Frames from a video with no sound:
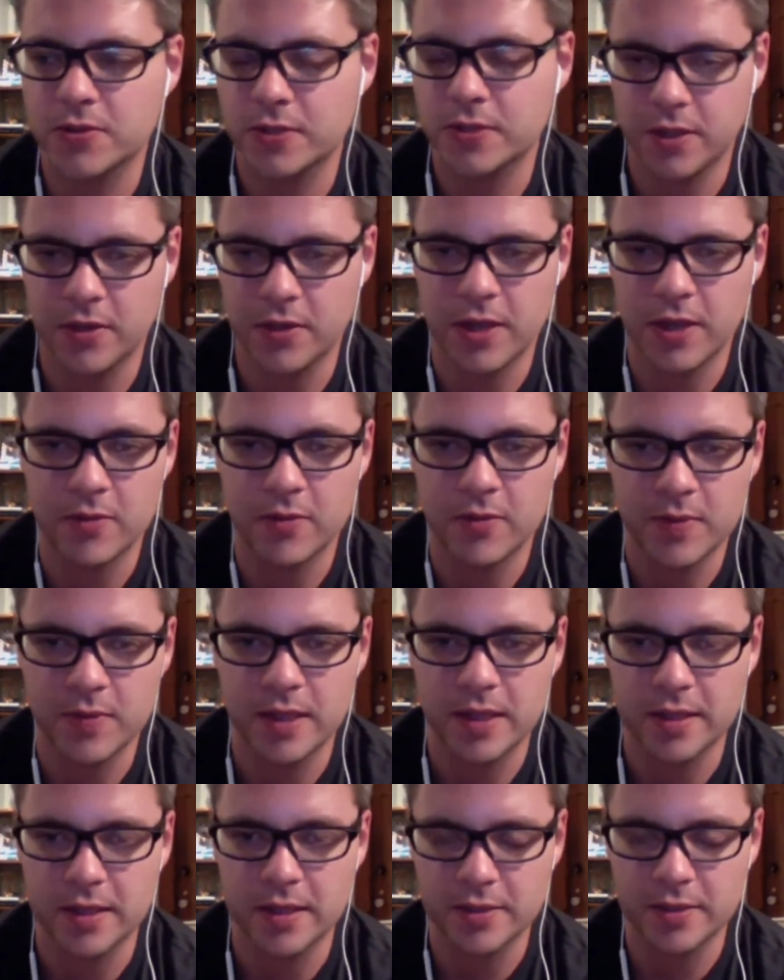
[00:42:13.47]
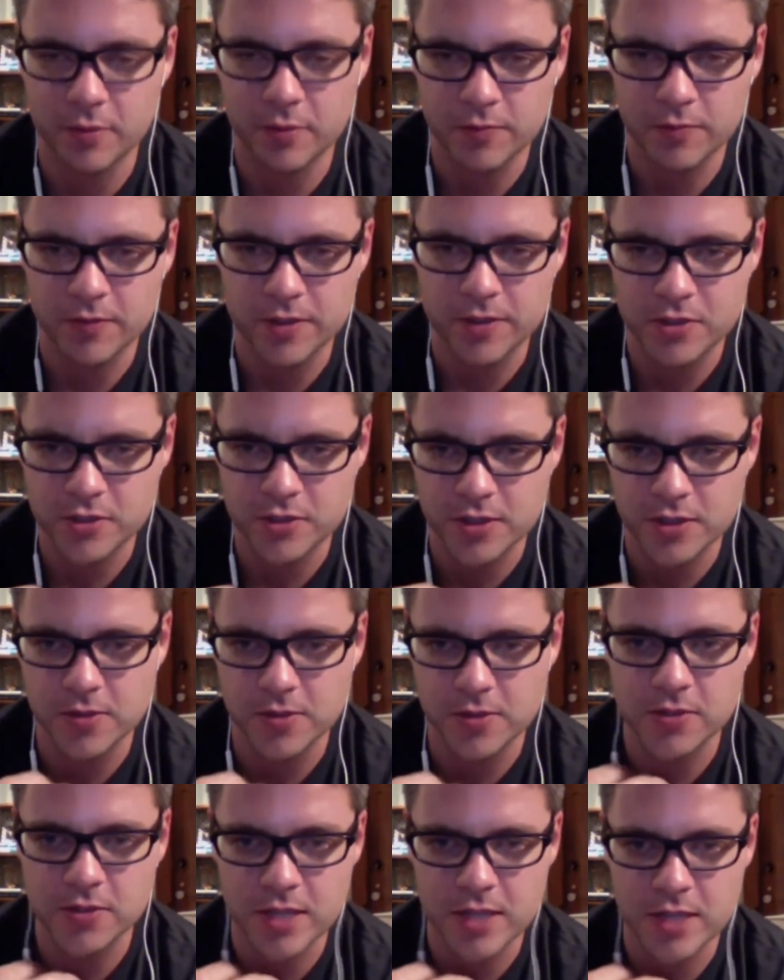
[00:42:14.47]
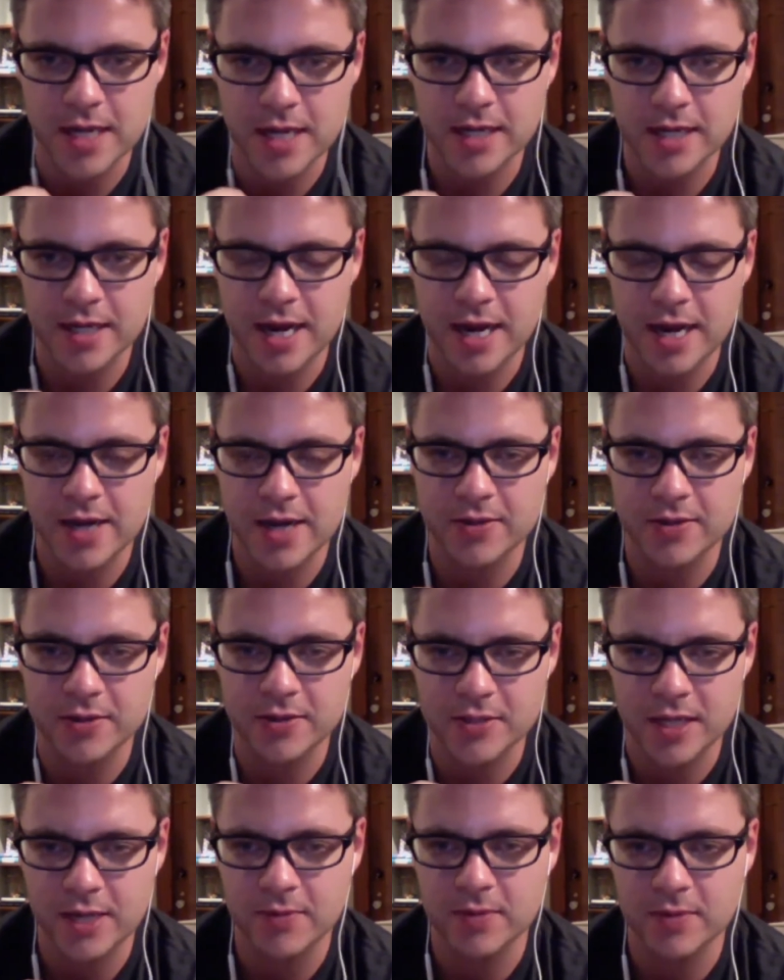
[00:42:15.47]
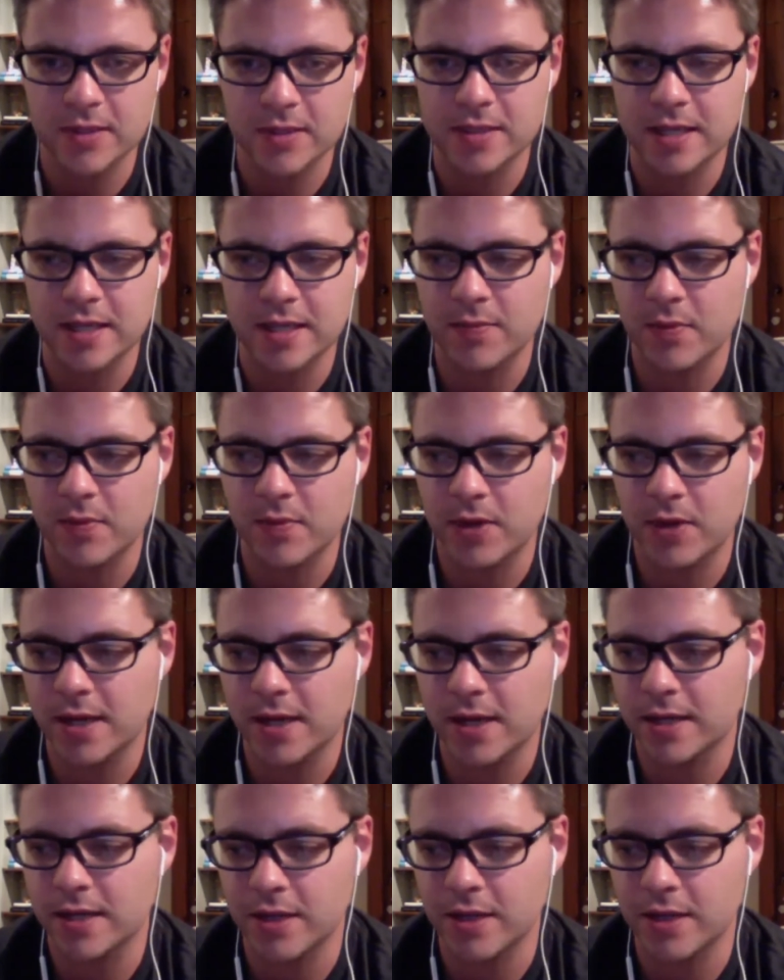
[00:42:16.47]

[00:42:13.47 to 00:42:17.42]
That would be like the Old Fitzgerald, stayed in house, stayed with the same brand.